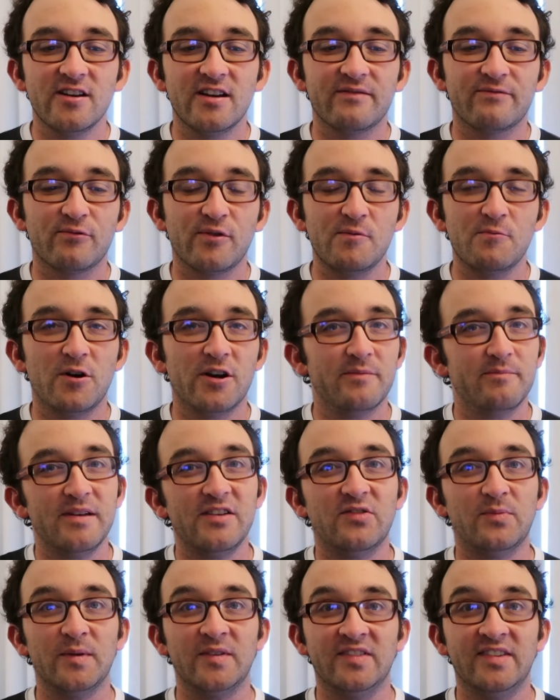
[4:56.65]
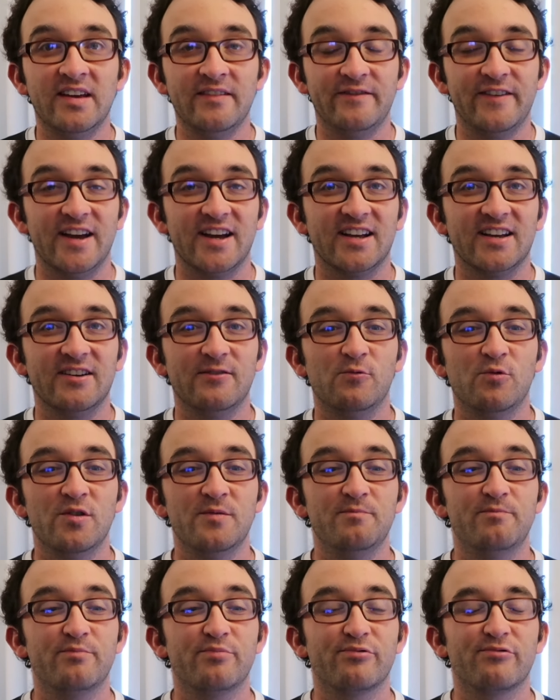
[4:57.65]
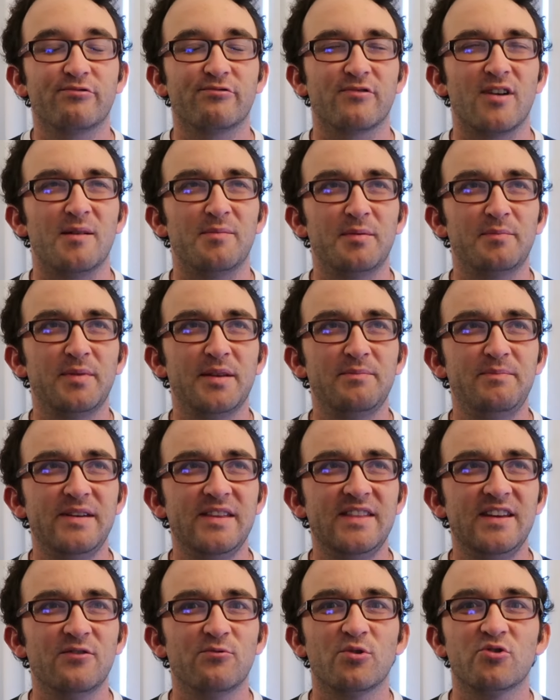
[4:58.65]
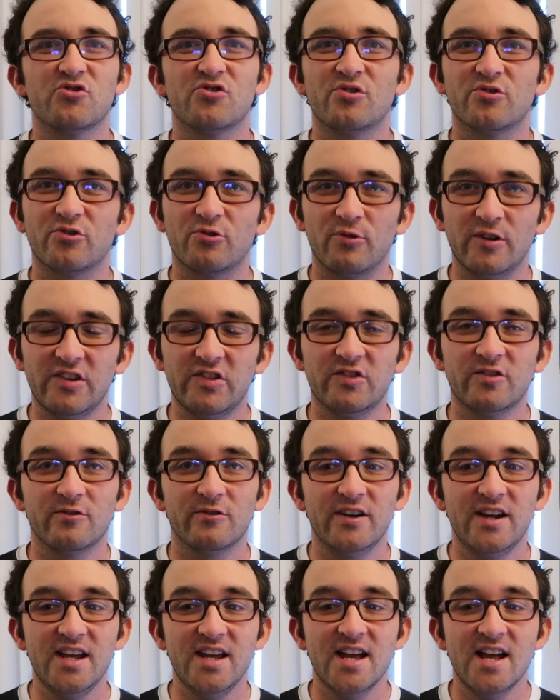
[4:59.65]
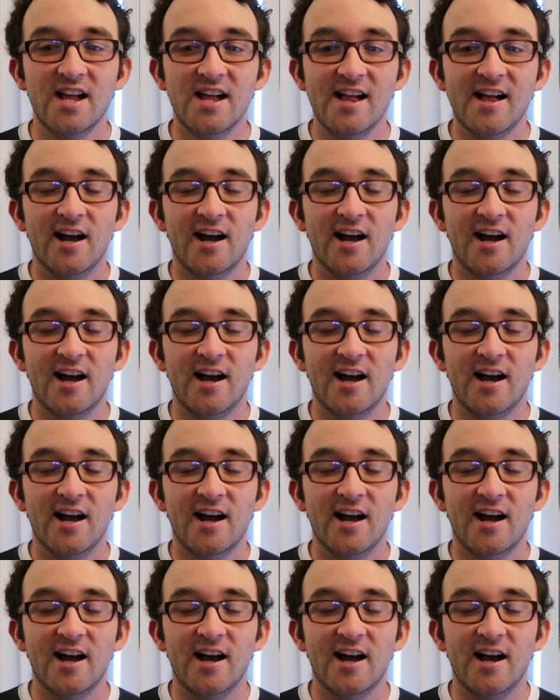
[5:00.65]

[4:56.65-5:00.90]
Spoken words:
if we want to be specific, would probably be the original Toy Story.